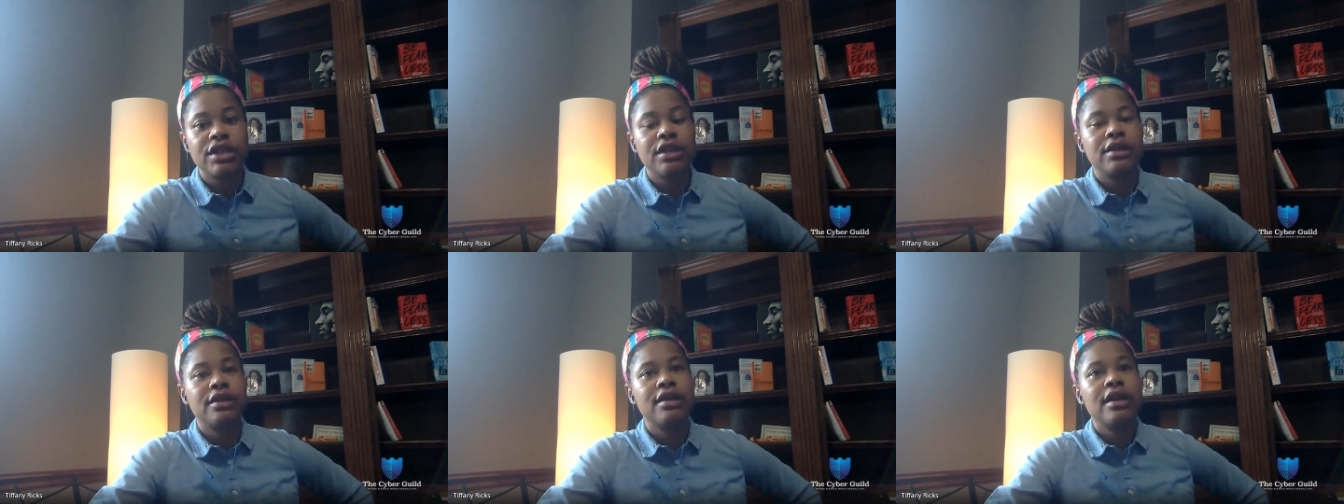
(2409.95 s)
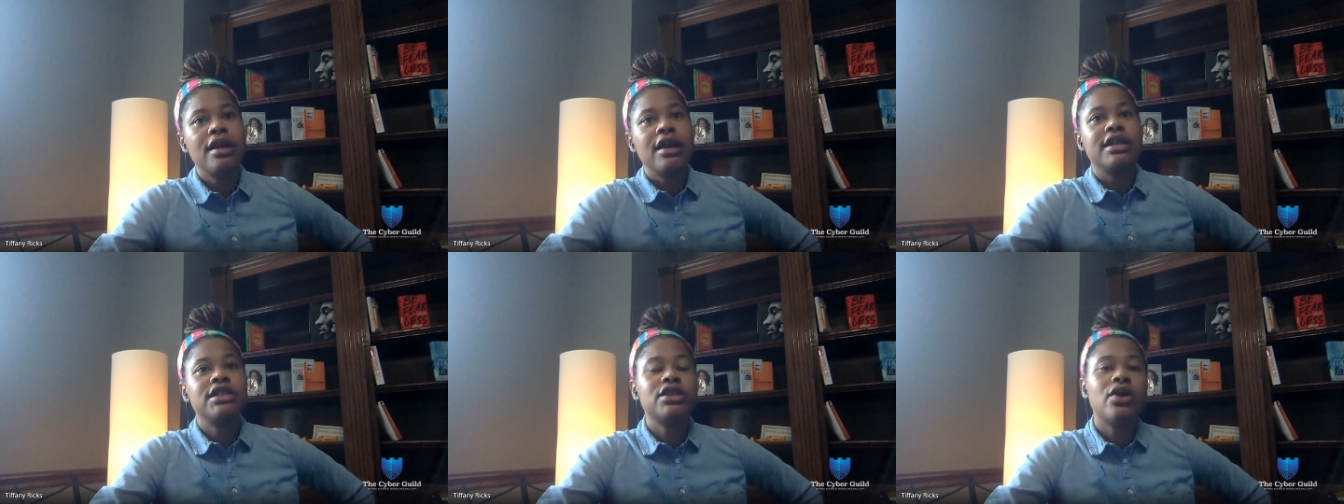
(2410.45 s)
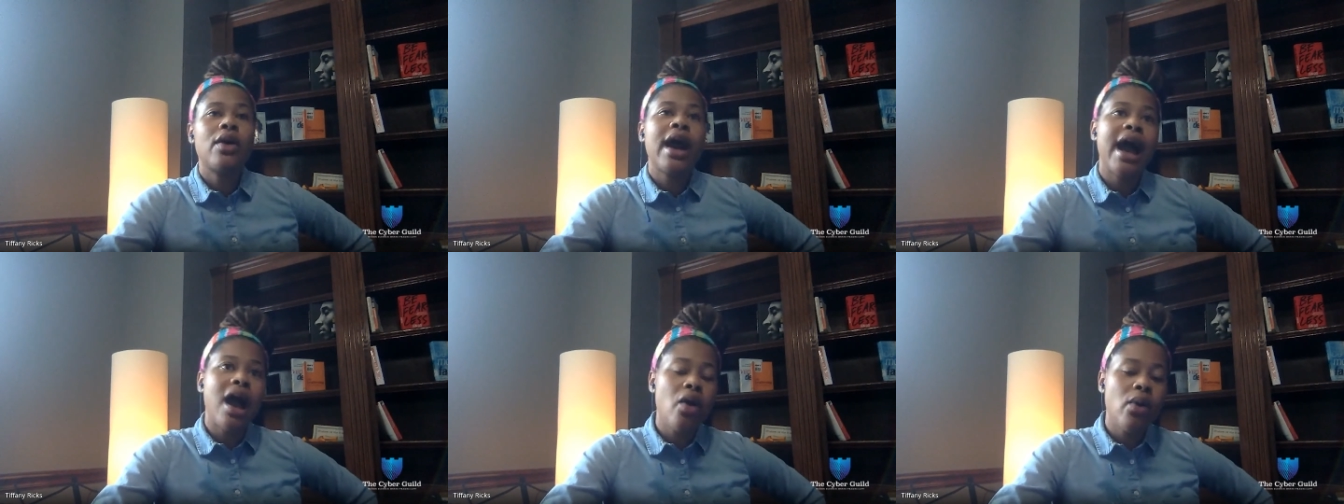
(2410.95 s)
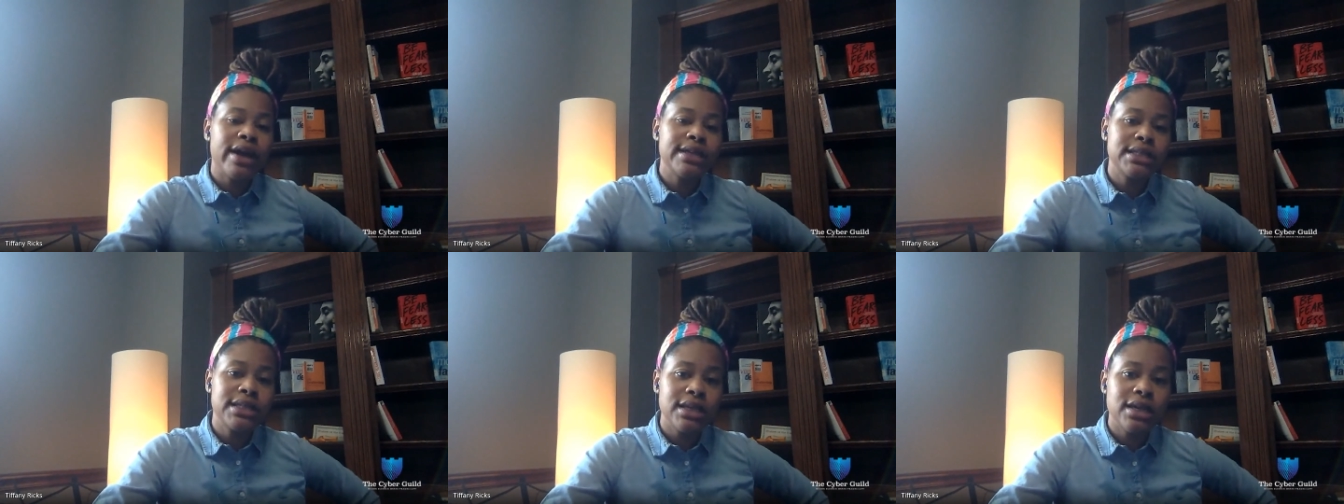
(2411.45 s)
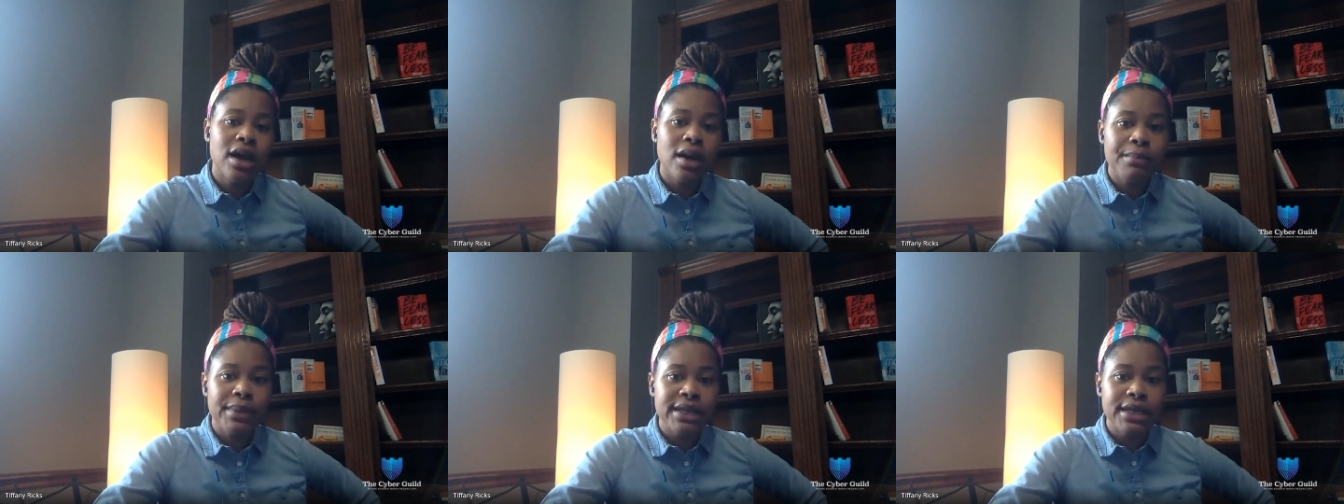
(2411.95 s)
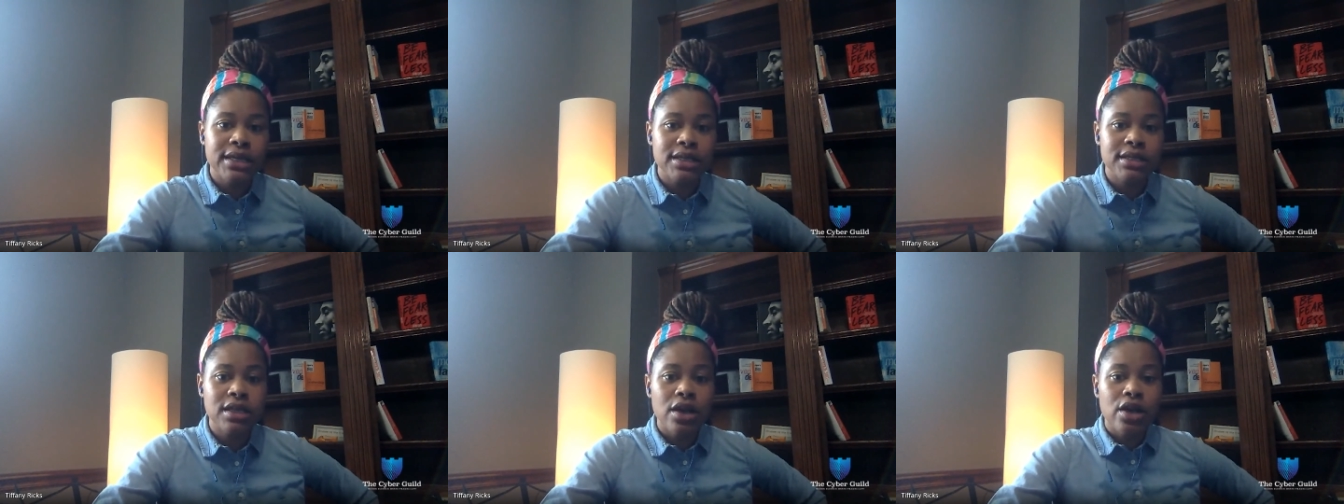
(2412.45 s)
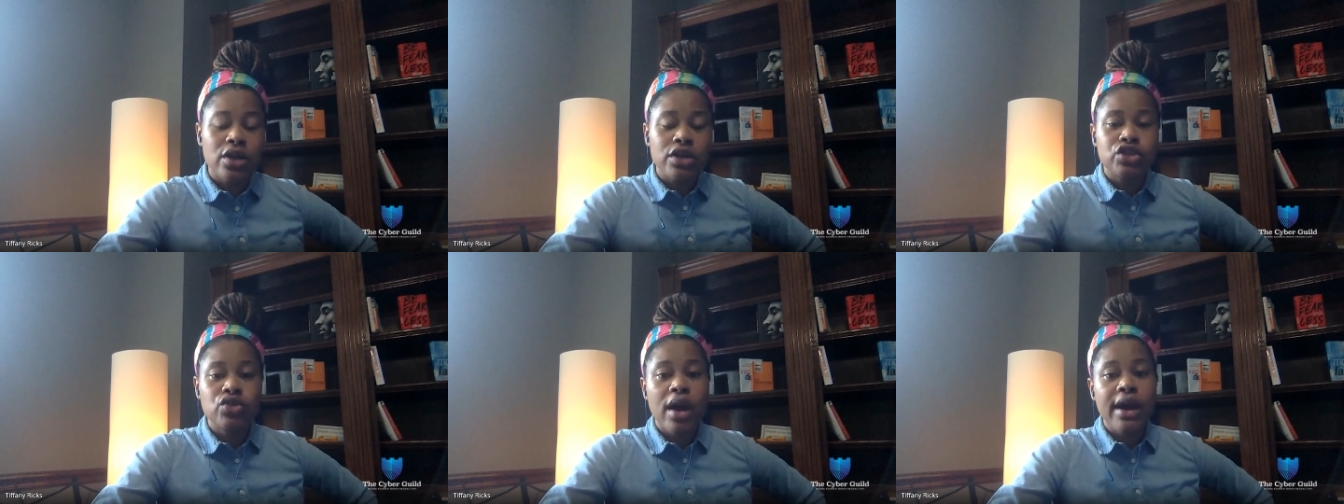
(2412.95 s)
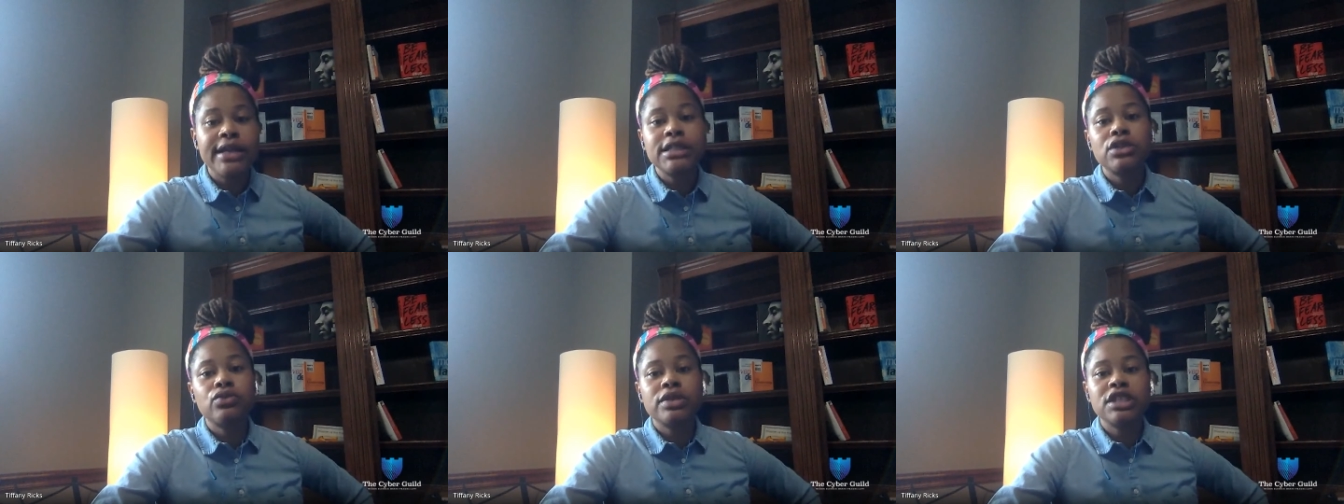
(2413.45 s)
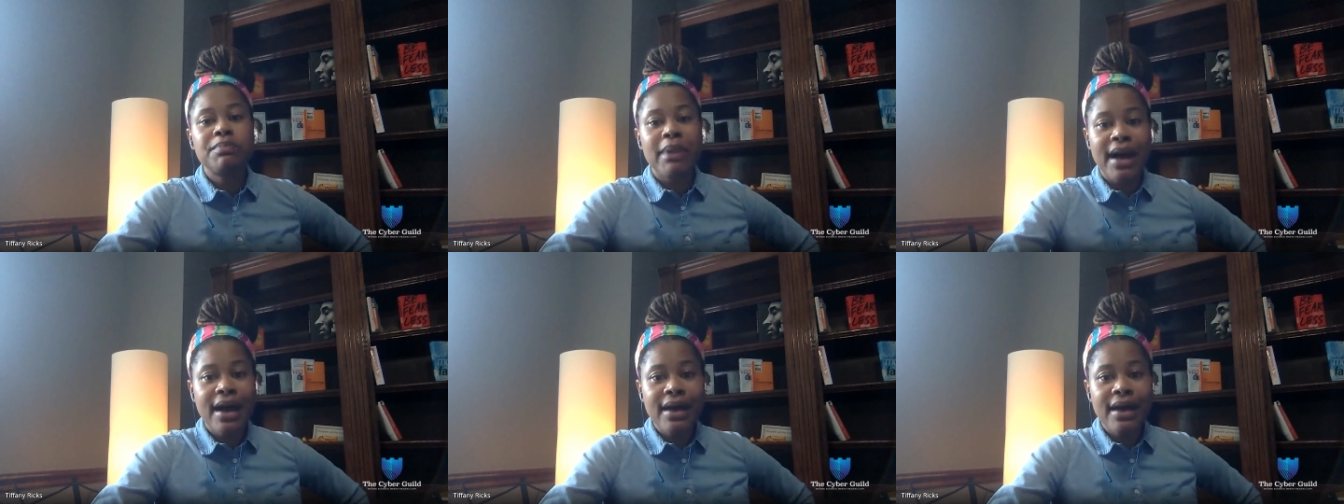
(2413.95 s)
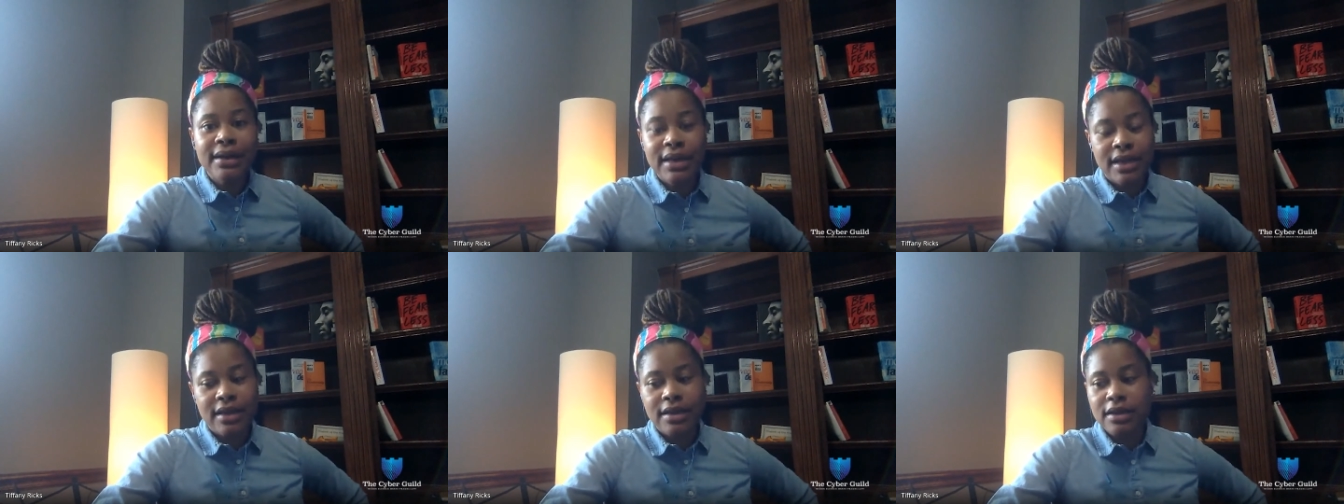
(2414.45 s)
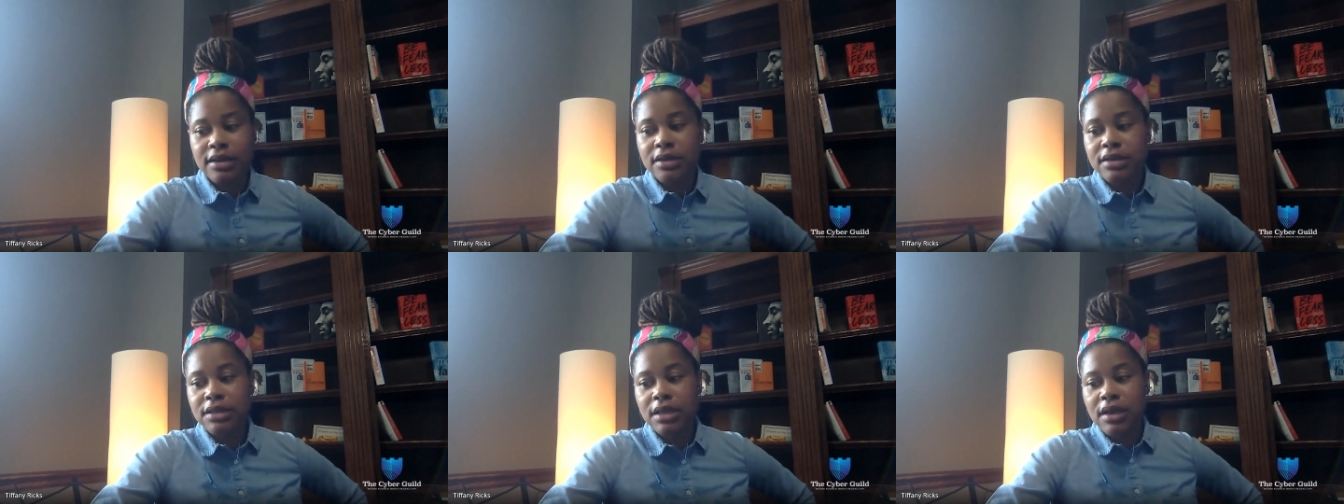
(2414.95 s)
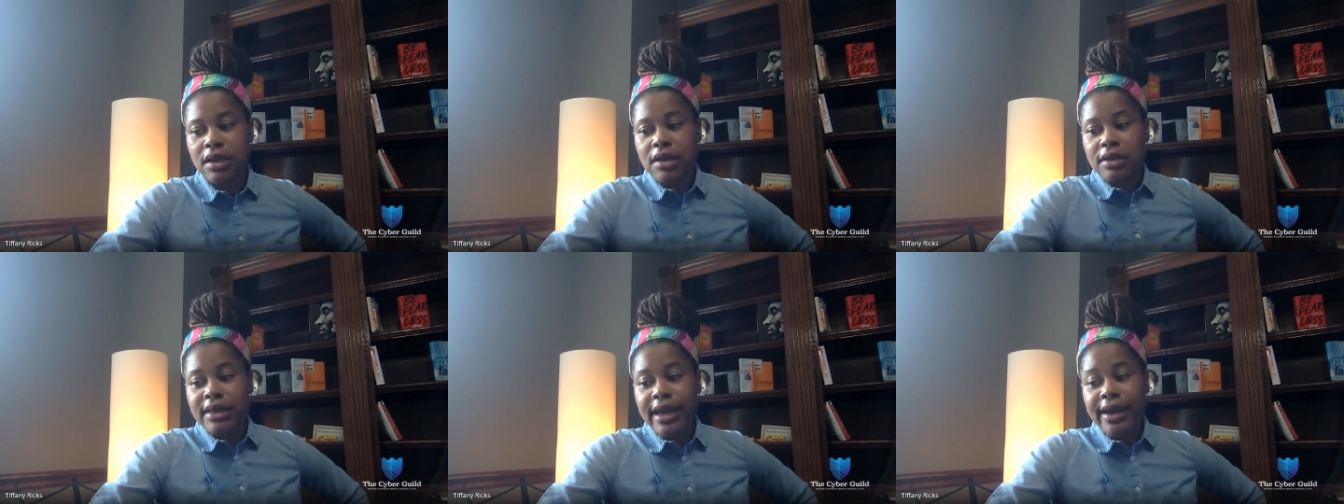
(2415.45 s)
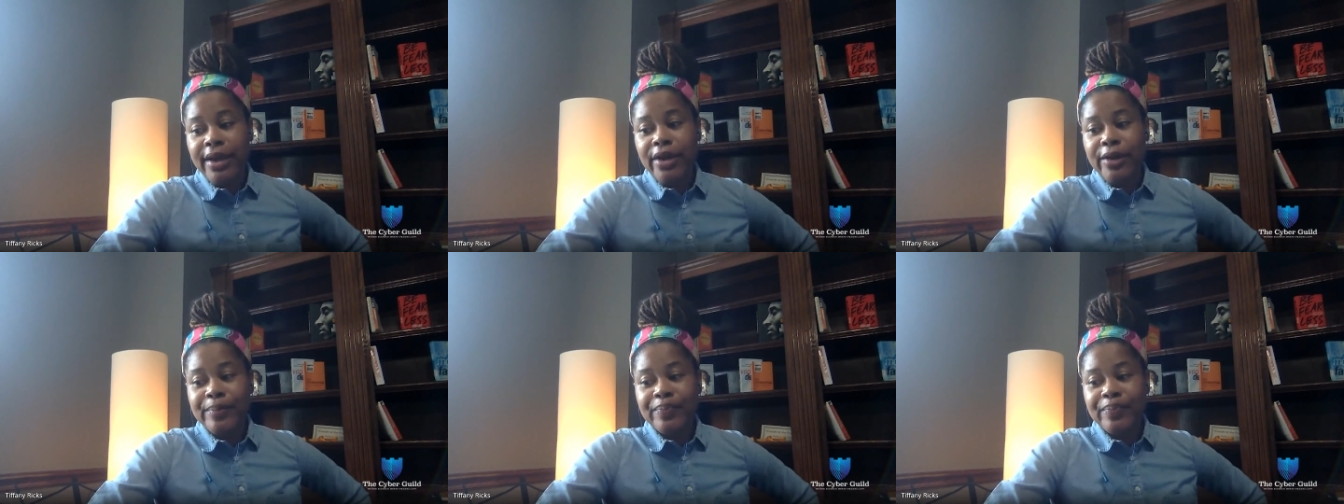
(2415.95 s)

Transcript: And so how I see companies trying to respond is they're